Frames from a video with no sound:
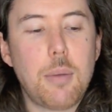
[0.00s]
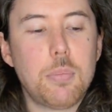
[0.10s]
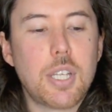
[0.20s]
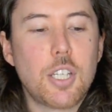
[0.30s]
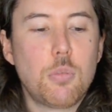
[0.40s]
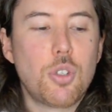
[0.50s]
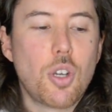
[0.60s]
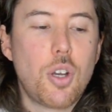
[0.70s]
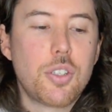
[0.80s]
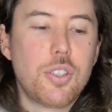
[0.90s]
take some
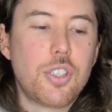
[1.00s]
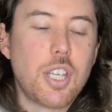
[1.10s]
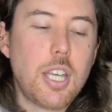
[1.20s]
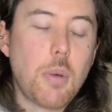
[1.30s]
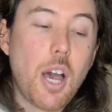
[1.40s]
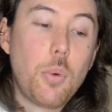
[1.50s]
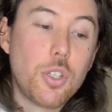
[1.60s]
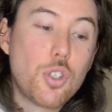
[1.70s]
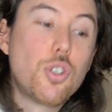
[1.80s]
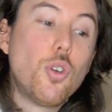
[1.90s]
shots and see. But I would
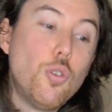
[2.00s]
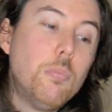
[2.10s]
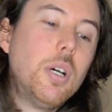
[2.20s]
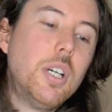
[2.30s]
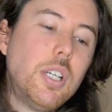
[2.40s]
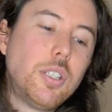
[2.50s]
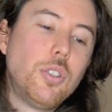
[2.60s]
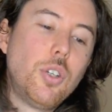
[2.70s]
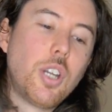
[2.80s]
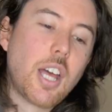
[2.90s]
assume
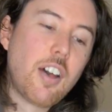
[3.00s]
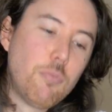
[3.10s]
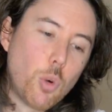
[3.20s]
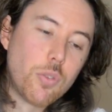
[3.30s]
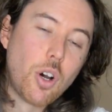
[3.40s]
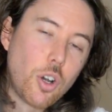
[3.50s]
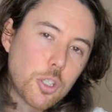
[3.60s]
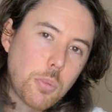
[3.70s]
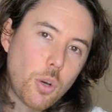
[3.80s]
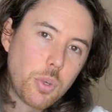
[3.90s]
that you're going to have more of a hot
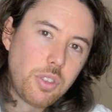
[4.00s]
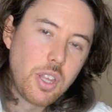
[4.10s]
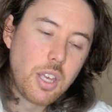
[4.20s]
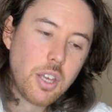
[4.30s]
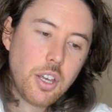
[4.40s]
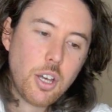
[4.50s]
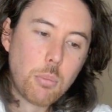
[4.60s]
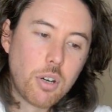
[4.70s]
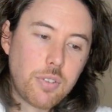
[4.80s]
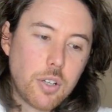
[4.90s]
spot with the
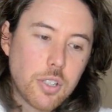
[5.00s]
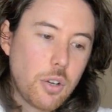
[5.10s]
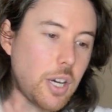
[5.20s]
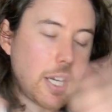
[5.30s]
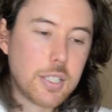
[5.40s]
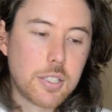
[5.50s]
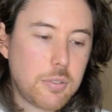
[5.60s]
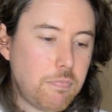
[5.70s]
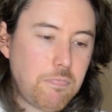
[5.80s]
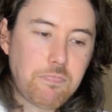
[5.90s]
Profoto. And
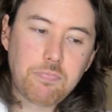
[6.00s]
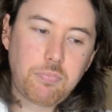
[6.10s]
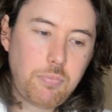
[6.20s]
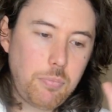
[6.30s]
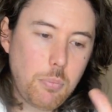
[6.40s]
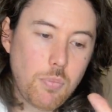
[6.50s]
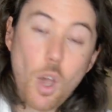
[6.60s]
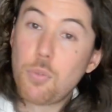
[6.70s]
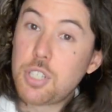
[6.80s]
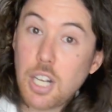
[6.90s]

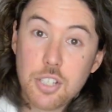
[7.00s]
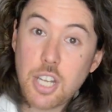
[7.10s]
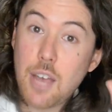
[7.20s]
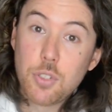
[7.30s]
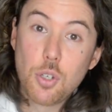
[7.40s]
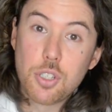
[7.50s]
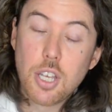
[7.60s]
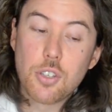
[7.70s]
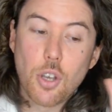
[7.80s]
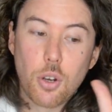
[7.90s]
obviously, like I said, I haven't used
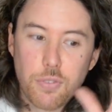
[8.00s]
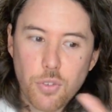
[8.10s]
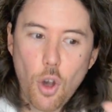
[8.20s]
it, so if you've